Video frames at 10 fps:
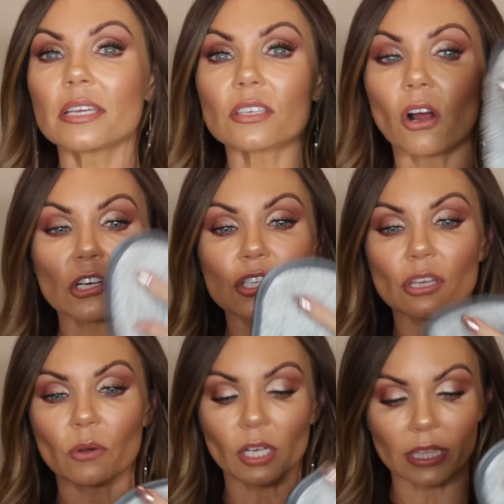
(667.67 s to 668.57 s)
These are
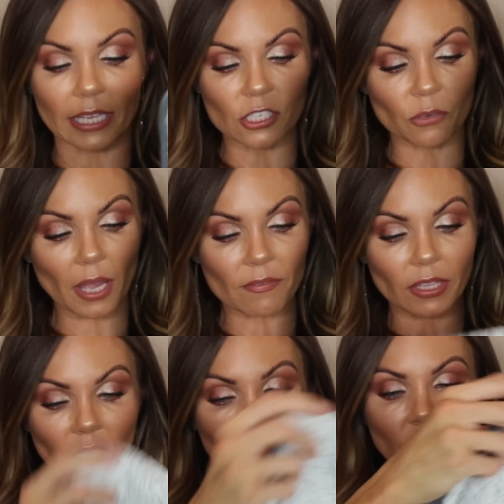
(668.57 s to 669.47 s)
so good. They do have
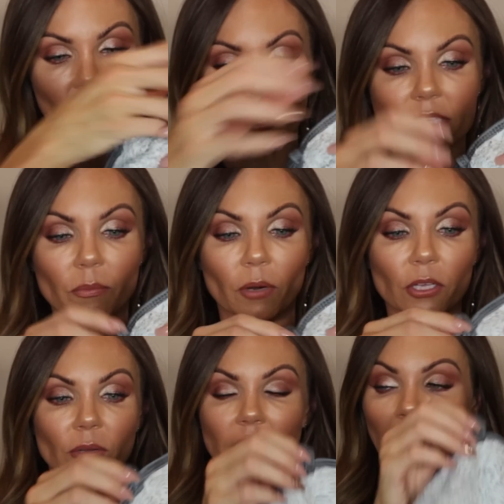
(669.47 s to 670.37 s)
the little hooks where
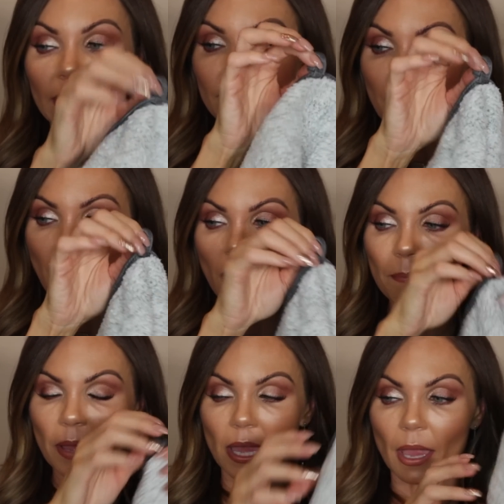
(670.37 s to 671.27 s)
you can hang them
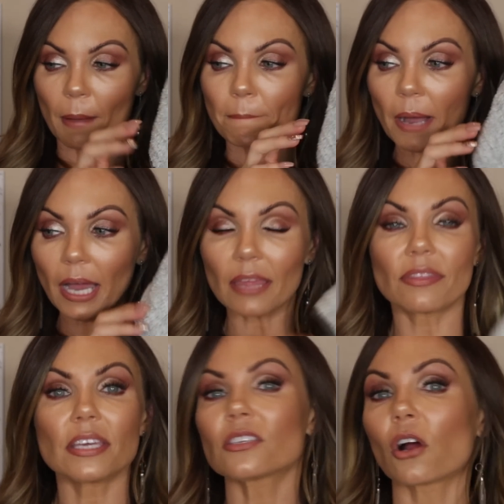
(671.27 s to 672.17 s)
up, but
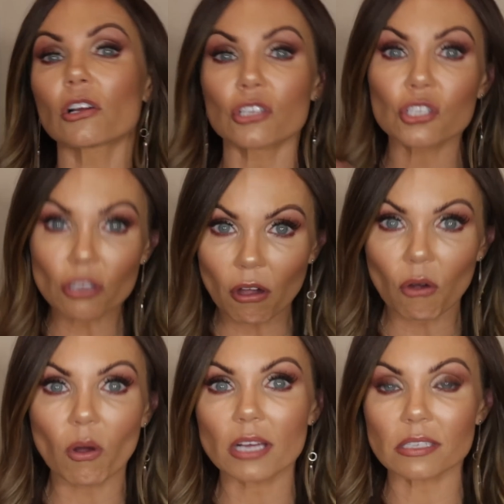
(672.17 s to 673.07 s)
these are
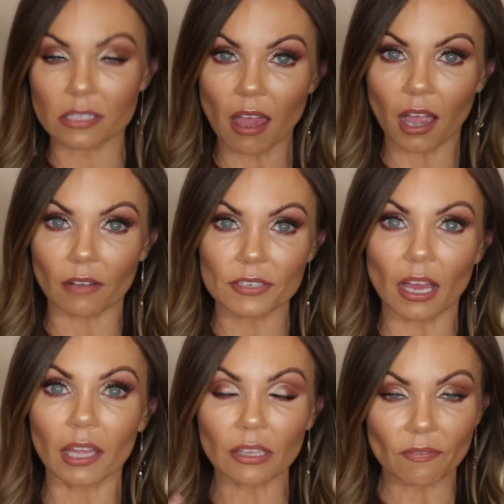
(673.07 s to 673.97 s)
so soft
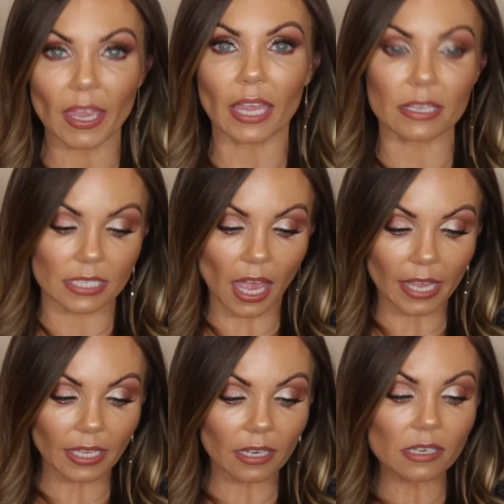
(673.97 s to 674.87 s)
on the face.
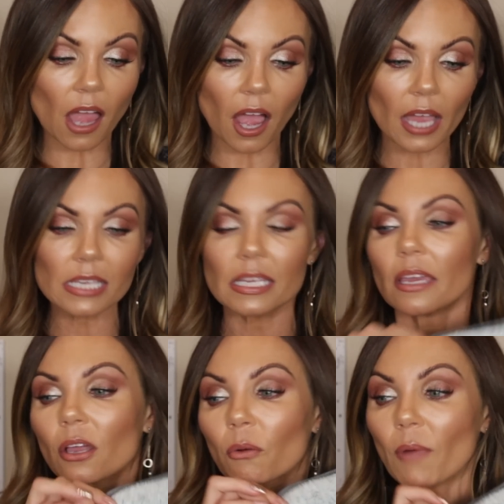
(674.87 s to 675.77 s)
I cannot
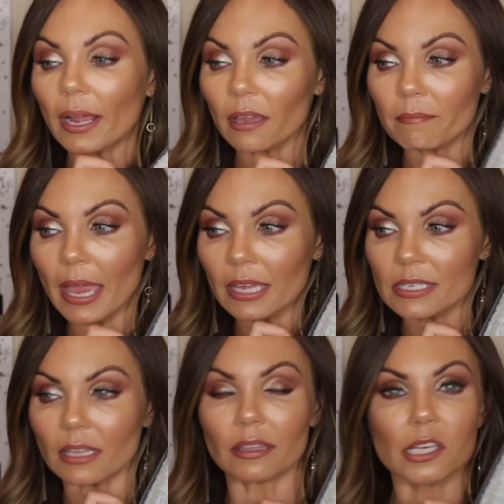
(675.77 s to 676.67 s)

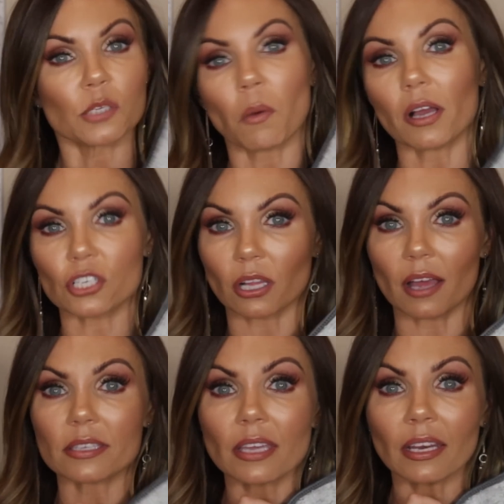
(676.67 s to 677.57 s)
recommend these
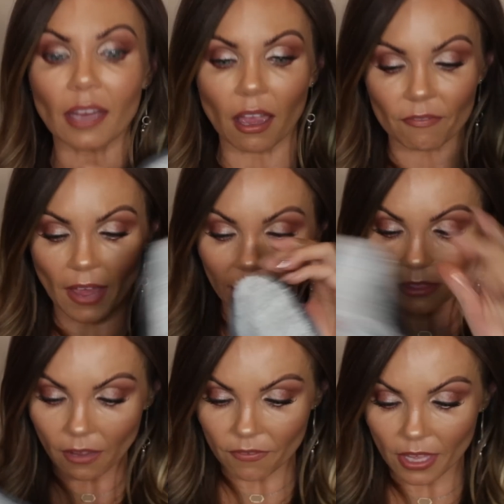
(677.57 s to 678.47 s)
washcloths enough. I
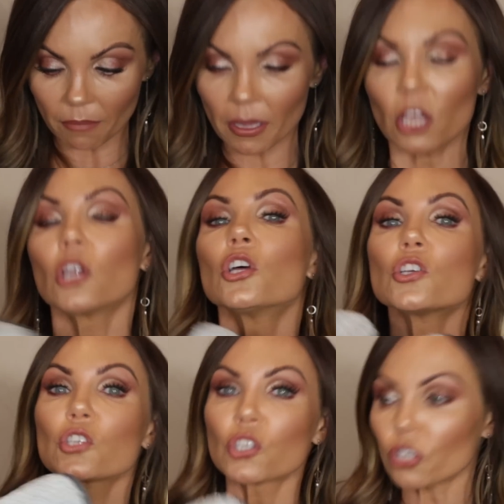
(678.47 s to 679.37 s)
love them
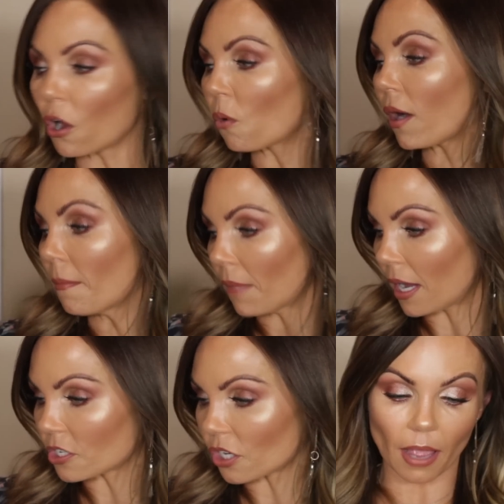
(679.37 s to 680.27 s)
so
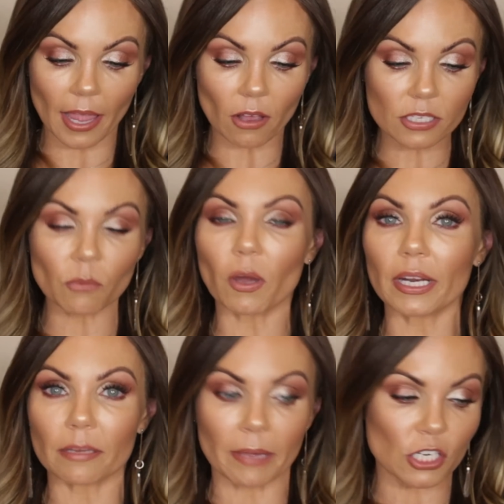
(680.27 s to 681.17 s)
much. I also
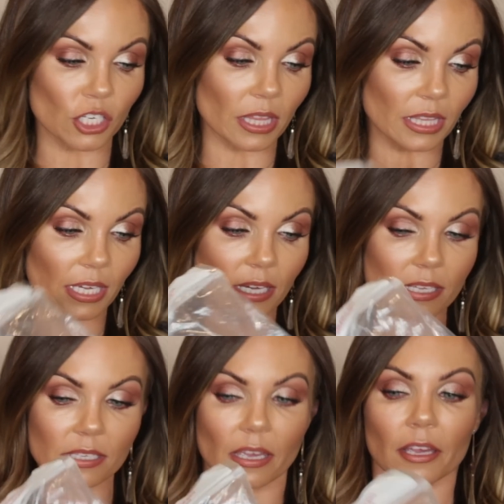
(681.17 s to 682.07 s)
wanted to mention
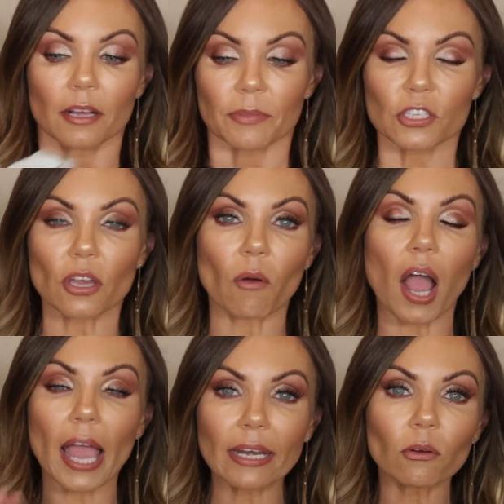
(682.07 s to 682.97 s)
these. So
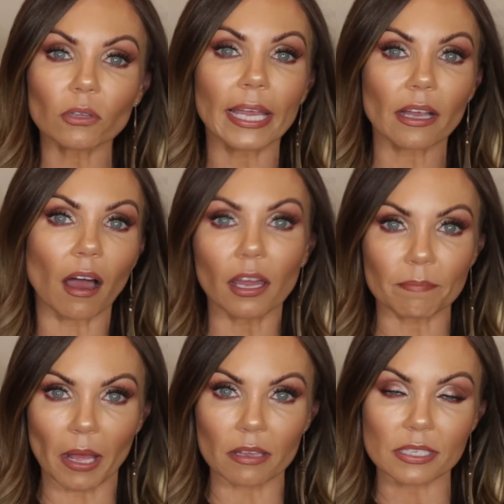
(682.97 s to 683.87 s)
I don't like
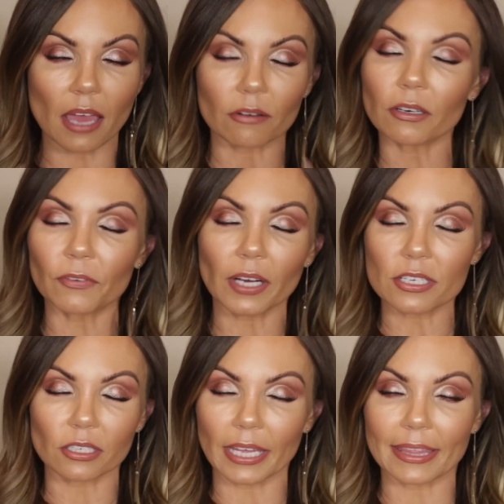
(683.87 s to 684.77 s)
cotton balls. I don't know if you
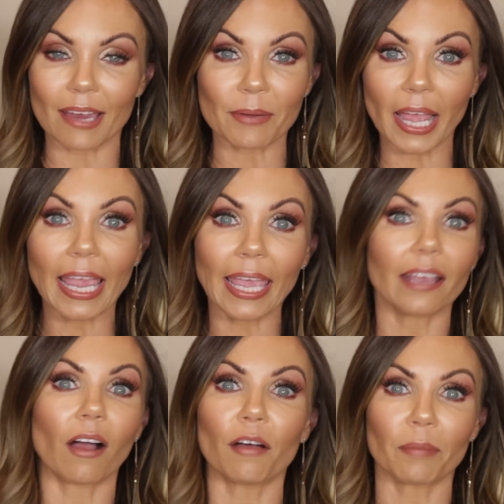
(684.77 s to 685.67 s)
guys don't like that, but I
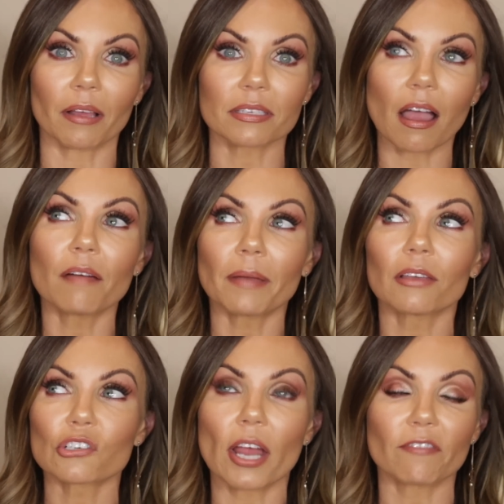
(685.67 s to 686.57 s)
hate cotton balls. Cotton
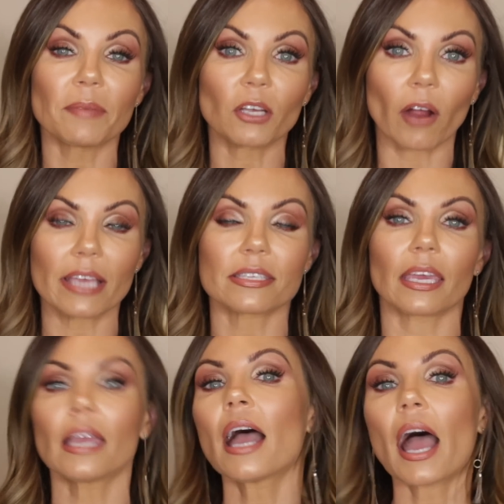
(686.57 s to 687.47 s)
balls drive me
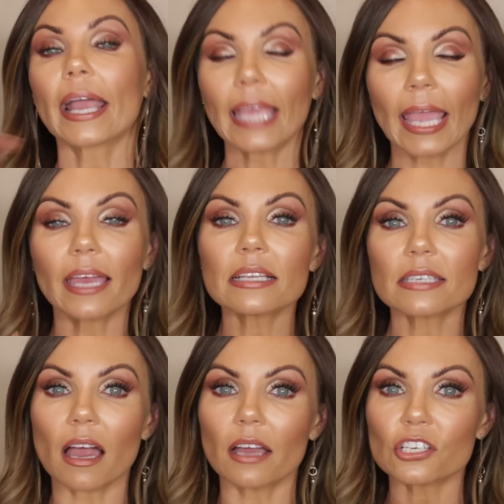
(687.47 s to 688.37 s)
crazy. I can't
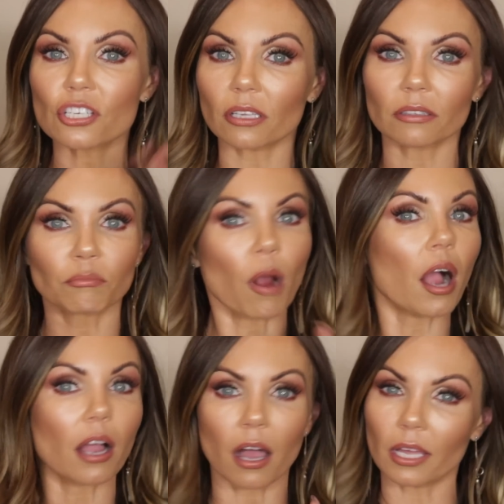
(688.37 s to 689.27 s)
touch
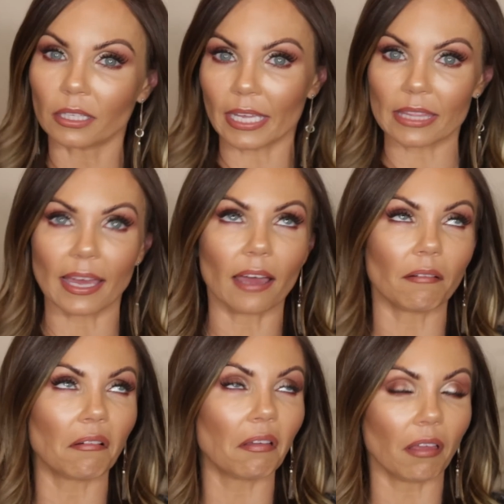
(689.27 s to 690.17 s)
raw cotton like that.
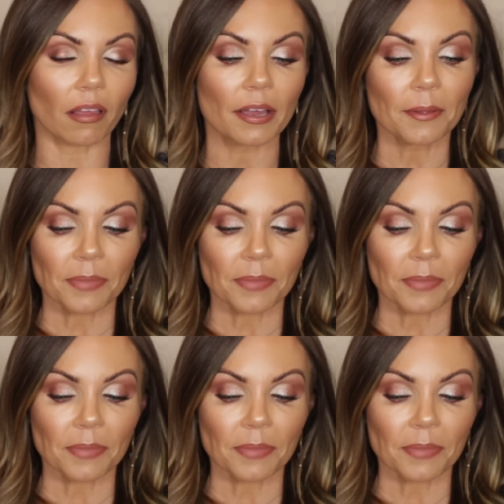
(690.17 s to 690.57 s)
Ugh.